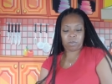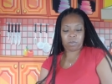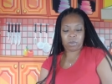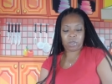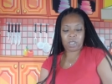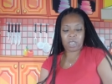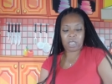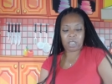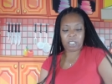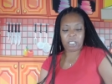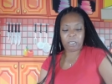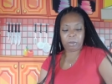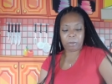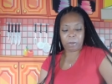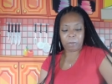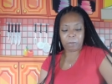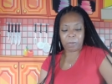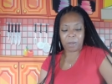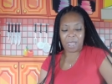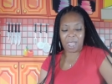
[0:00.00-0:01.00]
Yeah, these
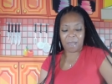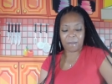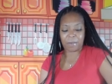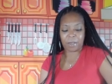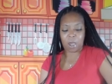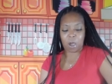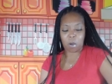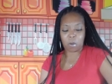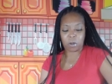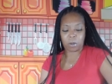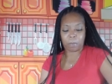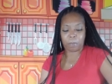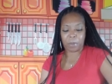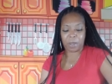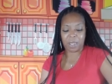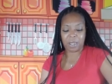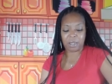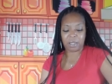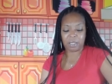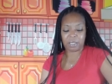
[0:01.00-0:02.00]
people have
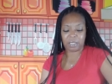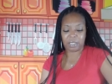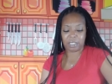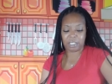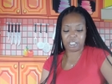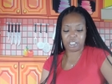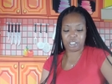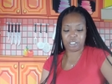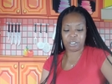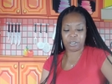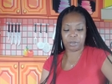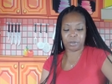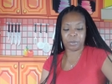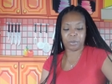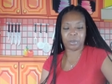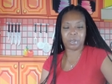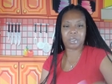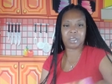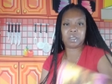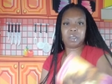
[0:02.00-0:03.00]
codependent
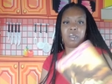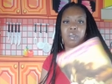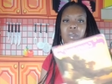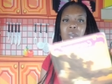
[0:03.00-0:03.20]
issues.